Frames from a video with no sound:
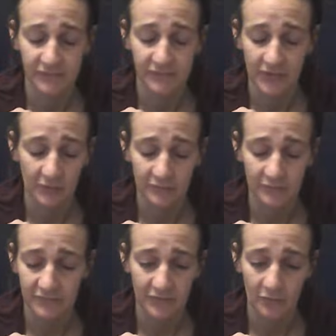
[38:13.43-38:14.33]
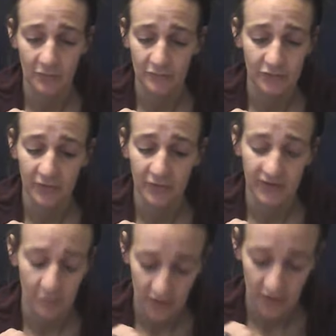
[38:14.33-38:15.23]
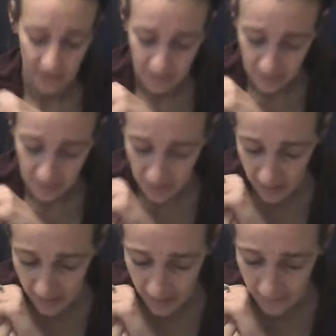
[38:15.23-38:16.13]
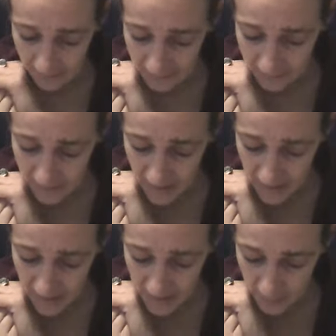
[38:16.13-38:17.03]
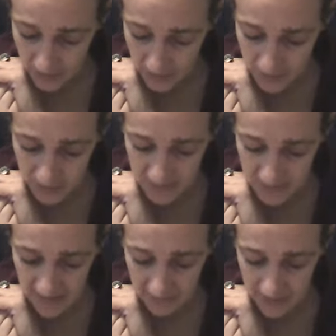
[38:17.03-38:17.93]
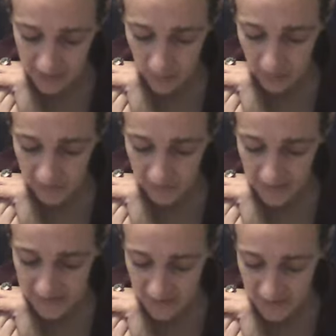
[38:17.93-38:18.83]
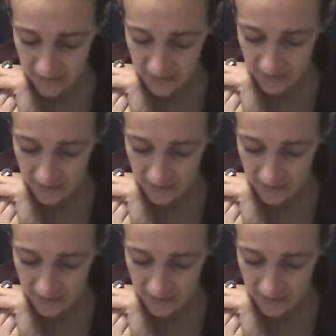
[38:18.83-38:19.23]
don't do it anymore. The bridge between the everyday world and the sacred.